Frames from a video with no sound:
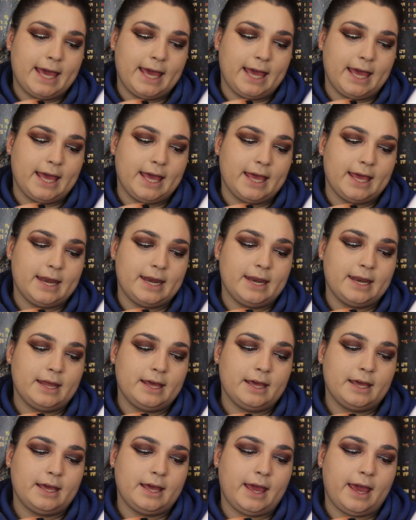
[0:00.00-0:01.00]

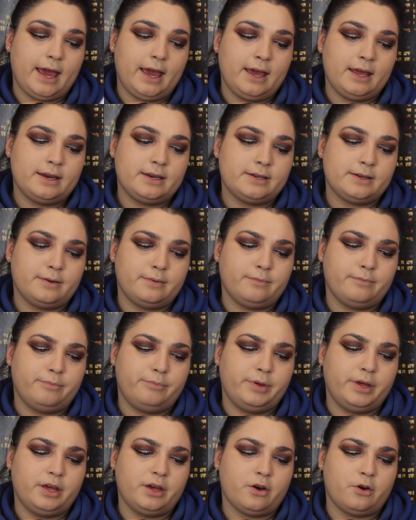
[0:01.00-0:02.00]
in
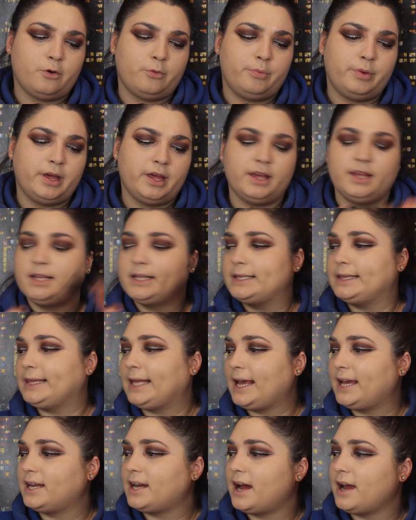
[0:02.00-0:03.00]
8BOB
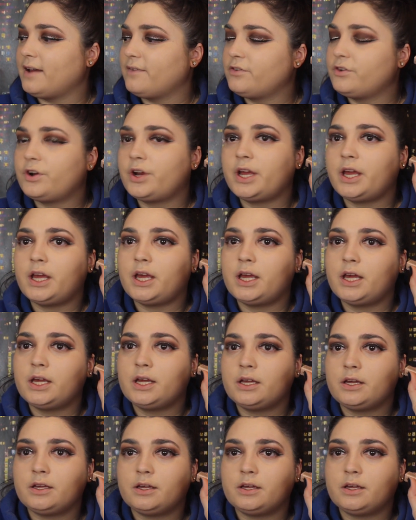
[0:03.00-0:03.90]
Light Ivory.